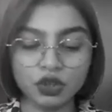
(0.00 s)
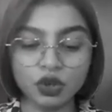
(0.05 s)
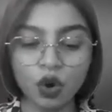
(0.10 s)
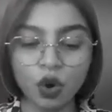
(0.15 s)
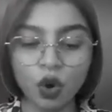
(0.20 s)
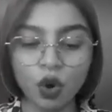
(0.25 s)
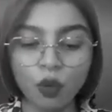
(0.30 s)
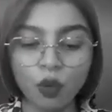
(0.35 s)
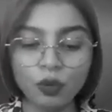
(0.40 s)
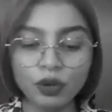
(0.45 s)

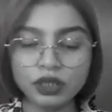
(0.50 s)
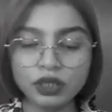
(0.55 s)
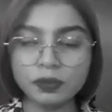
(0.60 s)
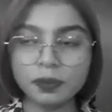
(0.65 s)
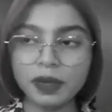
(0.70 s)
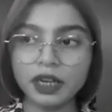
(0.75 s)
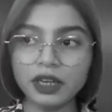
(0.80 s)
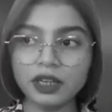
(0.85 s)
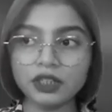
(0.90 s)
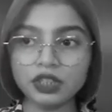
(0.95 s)
You're always
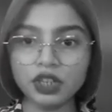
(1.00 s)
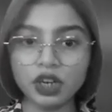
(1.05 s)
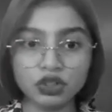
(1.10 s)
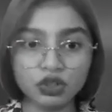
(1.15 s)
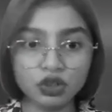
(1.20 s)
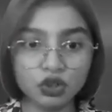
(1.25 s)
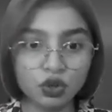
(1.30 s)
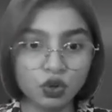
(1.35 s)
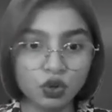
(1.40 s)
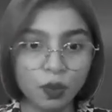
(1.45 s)
paying
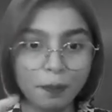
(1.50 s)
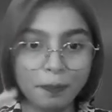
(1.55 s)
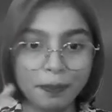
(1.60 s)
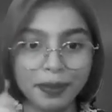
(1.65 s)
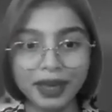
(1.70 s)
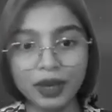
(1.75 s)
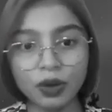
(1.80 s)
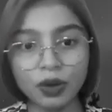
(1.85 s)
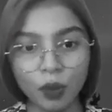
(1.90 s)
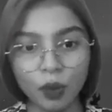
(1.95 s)
attention to
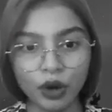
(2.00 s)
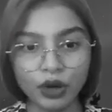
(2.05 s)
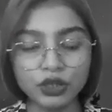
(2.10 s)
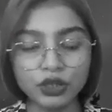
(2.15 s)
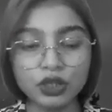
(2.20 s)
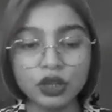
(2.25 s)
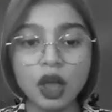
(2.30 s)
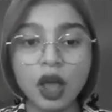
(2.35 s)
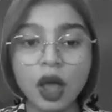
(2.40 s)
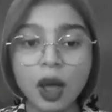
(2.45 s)
big
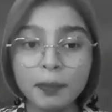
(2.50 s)
words,